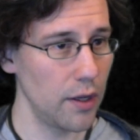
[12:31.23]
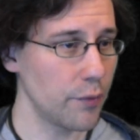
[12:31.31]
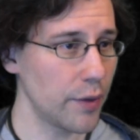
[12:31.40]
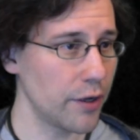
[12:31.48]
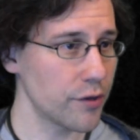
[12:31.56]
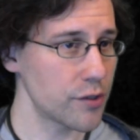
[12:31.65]

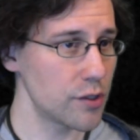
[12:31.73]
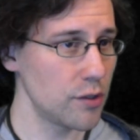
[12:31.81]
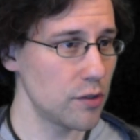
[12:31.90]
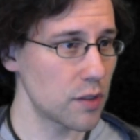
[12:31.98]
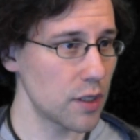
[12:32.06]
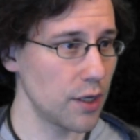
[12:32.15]
Anyone else
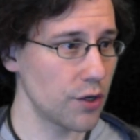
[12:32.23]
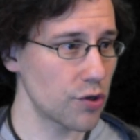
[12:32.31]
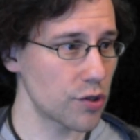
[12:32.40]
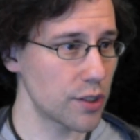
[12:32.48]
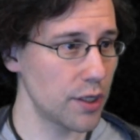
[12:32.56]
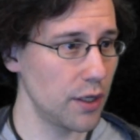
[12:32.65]
who's
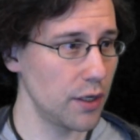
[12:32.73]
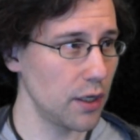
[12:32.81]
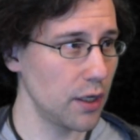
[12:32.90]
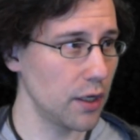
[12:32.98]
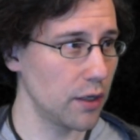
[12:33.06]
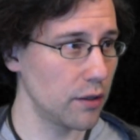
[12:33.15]
interested
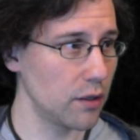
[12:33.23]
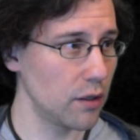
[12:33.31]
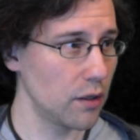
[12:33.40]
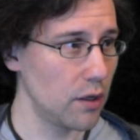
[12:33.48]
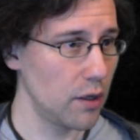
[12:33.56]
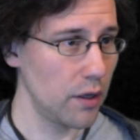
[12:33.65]

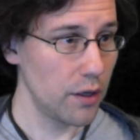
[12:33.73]
in